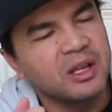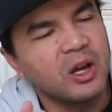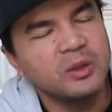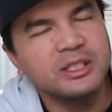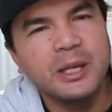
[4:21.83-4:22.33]

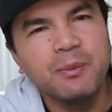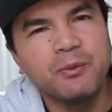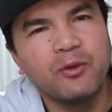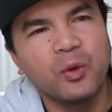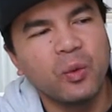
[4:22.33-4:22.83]
I'll say
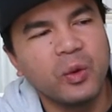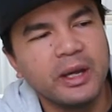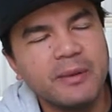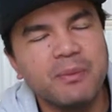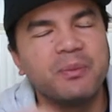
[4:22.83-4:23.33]
for the
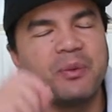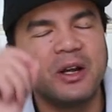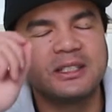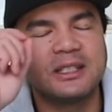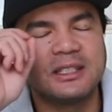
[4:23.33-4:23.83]
win,
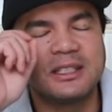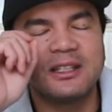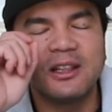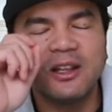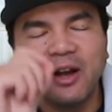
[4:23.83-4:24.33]
by the
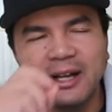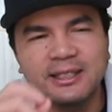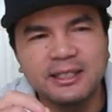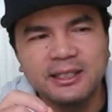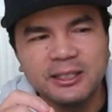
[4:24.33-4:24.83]

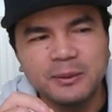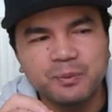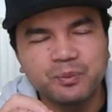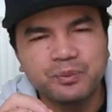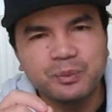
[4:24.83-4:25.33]
slightest.
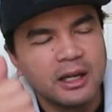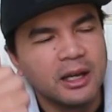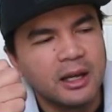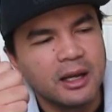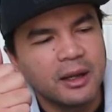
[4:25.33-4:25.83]

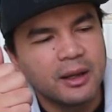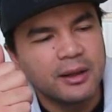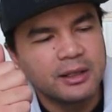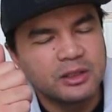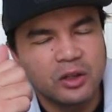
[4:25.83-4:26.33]

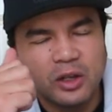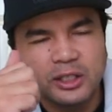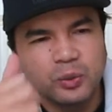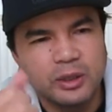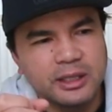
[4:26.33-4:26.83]
It's got a
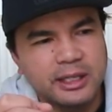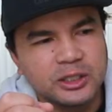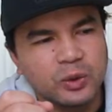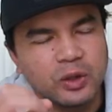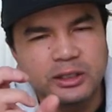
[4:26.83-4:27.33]
nice sweet
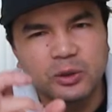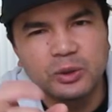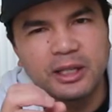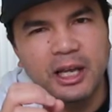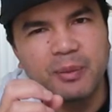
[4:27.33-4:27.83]
taste to it, nice little
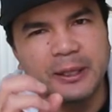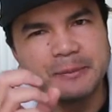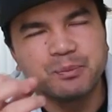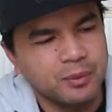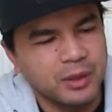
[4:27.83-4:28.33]
snack,
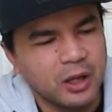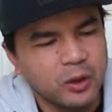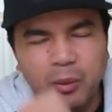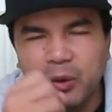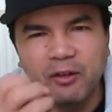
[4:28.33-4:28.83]
but
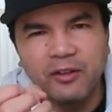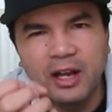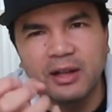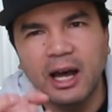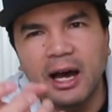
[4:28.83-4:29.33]
I'm not a
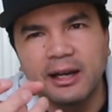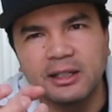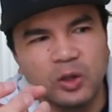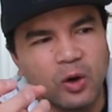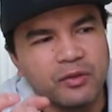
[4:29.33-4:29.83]
fan of the
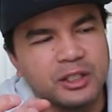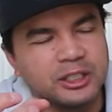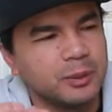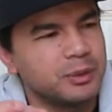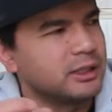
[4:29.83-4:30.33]
hardness of the
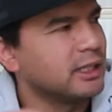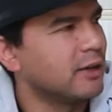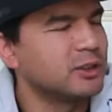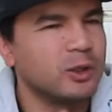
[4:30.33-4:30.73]
chips itself.